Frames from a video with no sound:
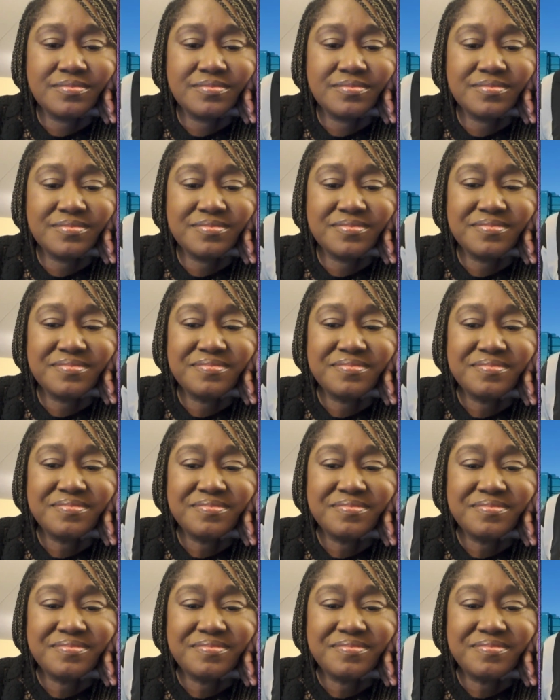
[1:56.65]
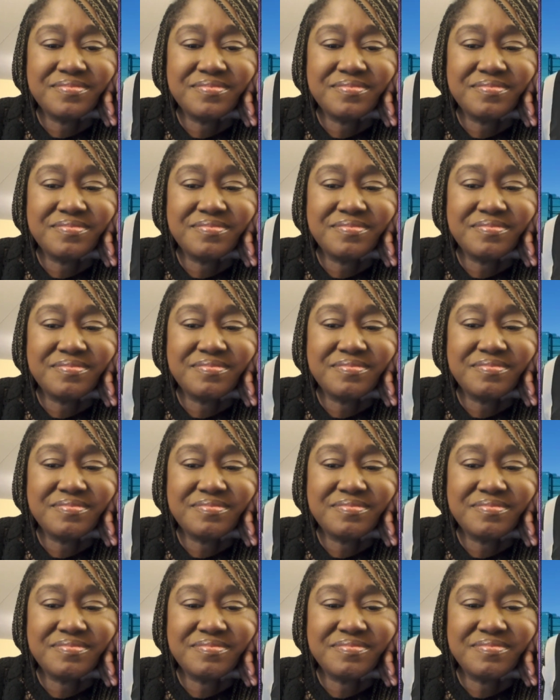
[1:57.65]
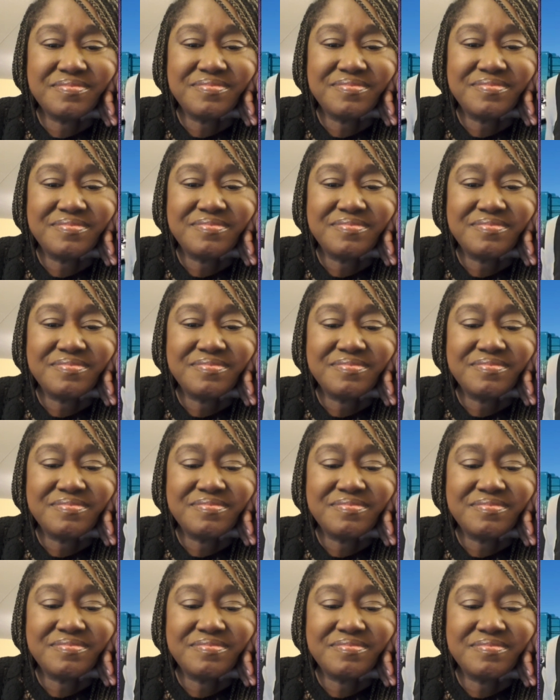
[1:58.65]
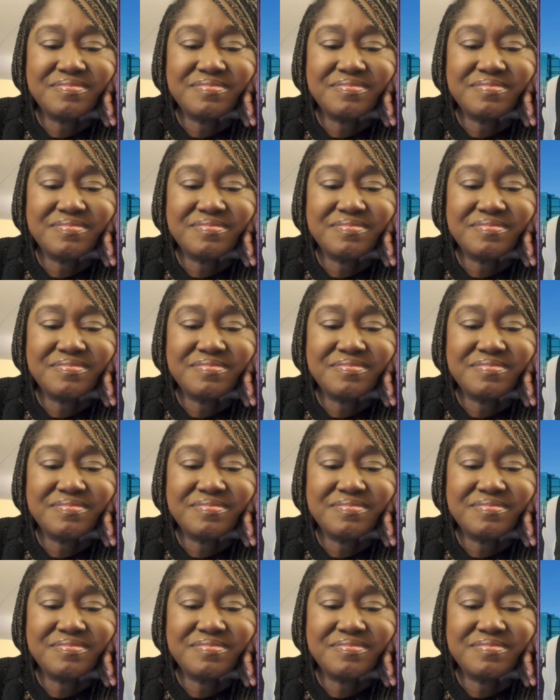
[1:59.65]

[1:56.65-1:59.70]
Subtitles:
(not speaking)